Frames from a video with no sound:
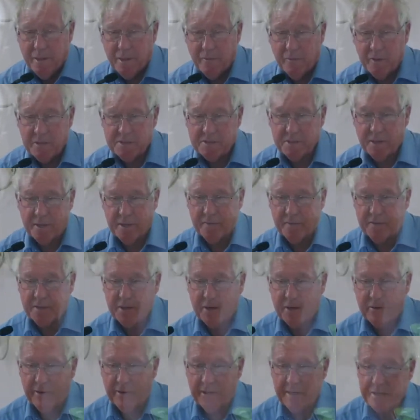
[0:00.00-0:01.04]
And we're certainly the
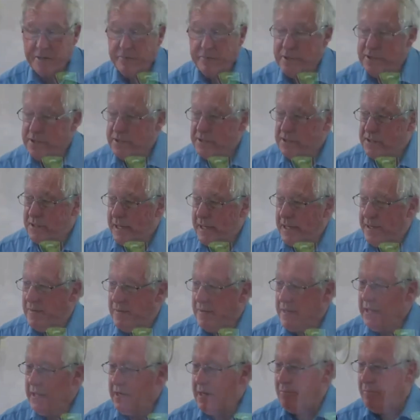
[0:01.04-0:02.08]
generation which has
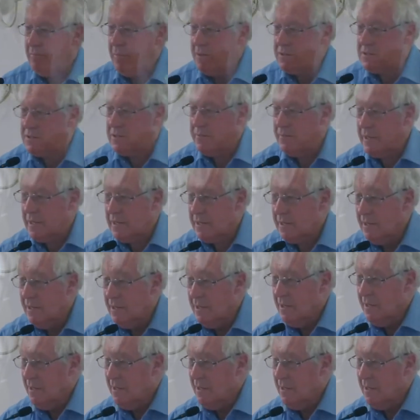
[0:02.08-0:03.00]
seen the blossoming